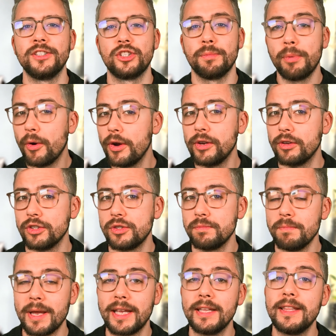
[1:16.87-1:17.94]
supporting us
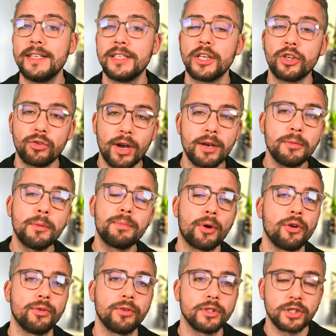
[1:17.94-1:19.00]
making these incredible
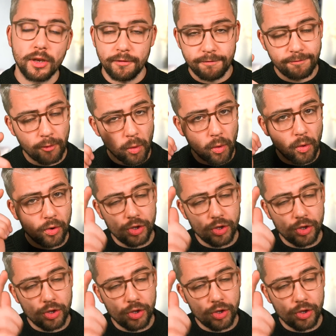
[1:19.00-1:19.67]
products for